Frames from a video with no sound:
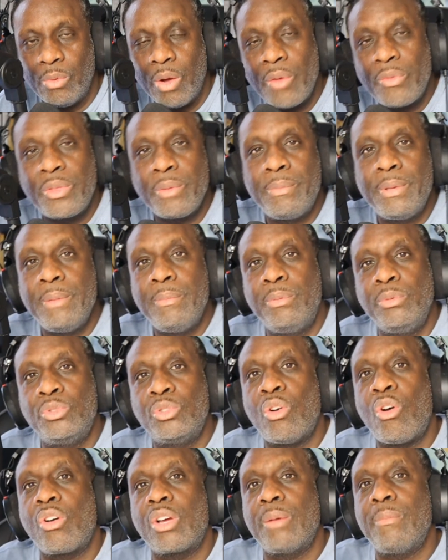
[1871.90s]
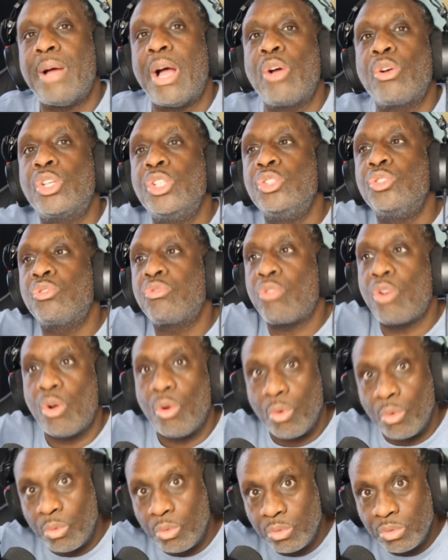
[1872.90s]
Wealthy people talk about
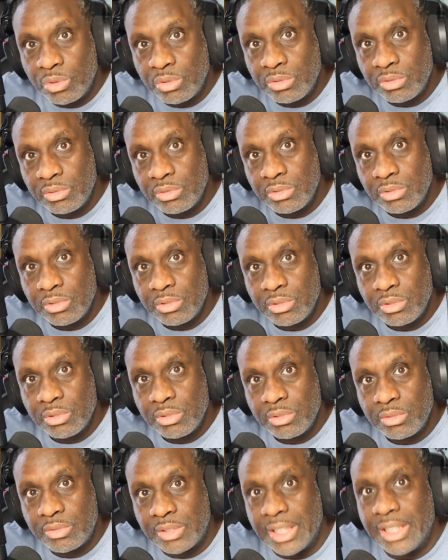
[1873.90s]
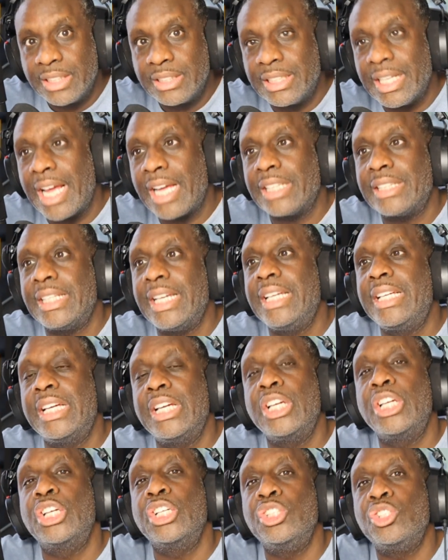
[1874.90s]
control, things that they
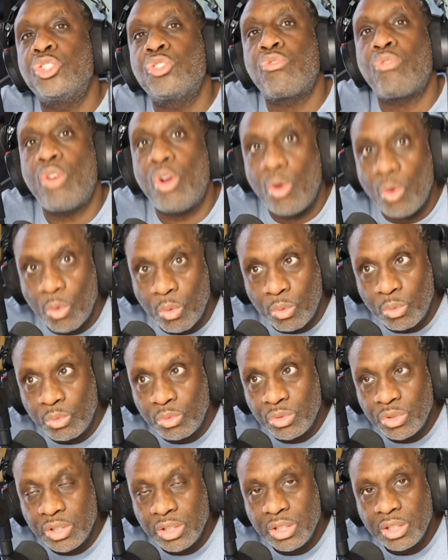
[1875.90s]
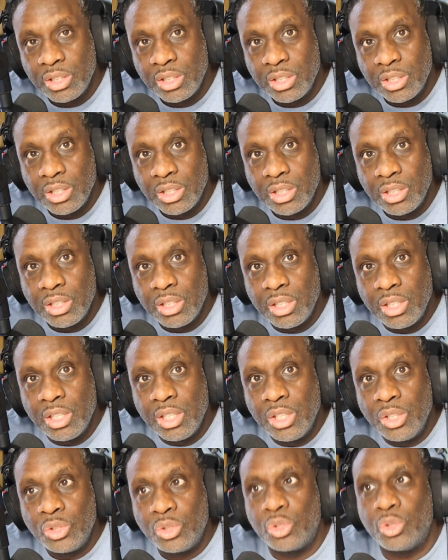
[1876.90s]
can control
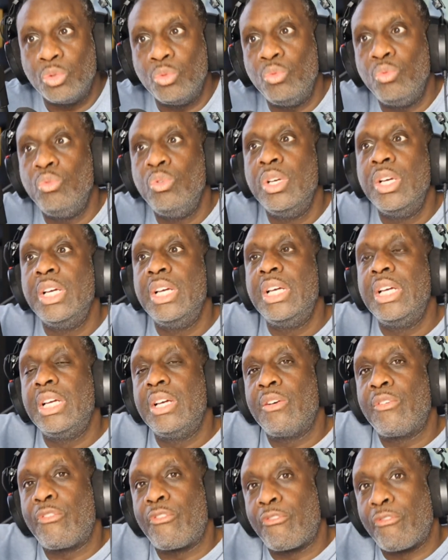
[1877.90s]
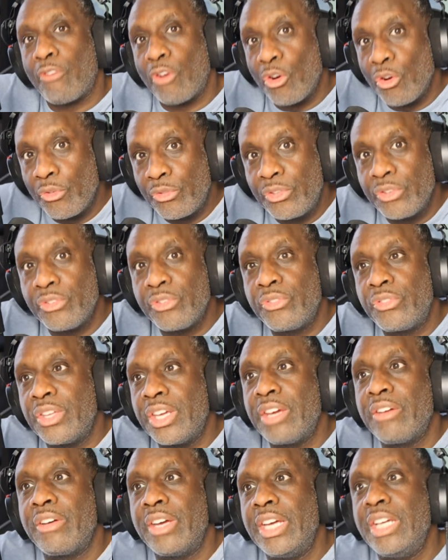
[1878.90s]
to further
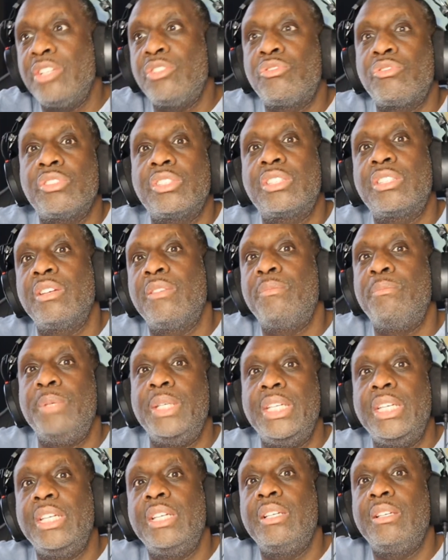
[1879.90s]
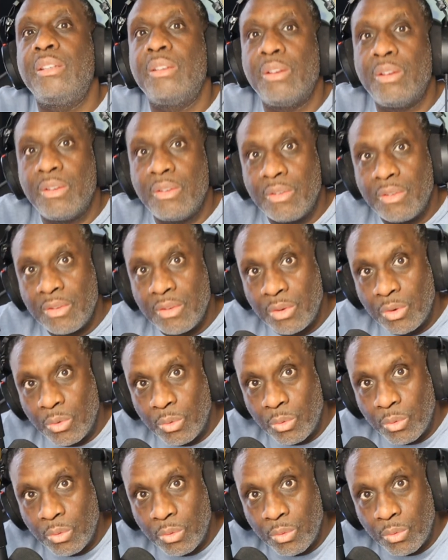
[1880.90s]
their interest of being,
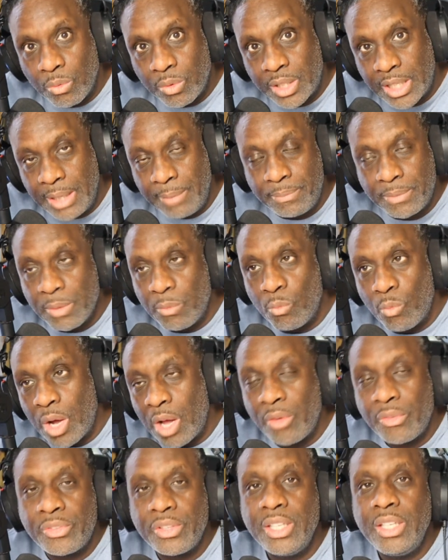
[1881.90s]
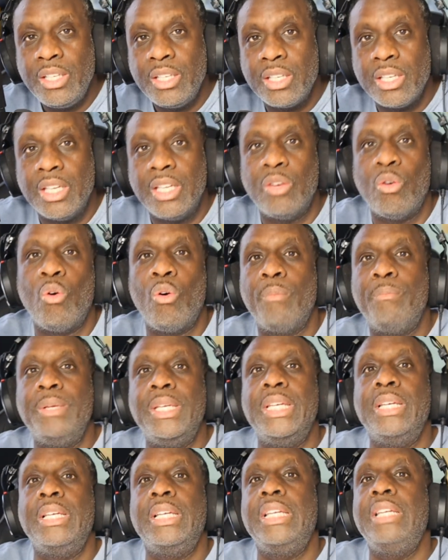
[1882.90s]
keep them wealthy or
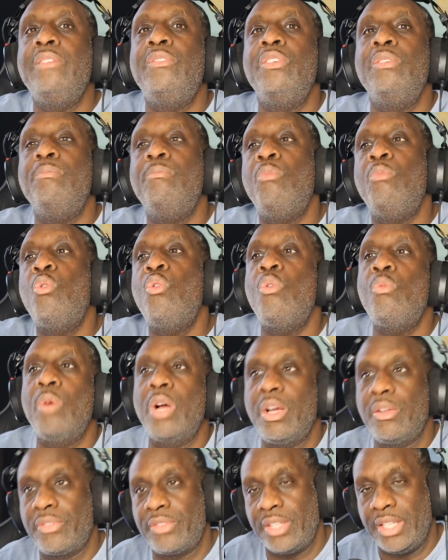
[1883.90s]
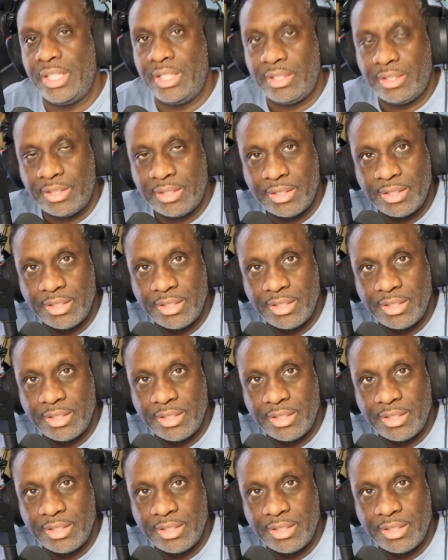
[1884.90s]
being even more wealthy.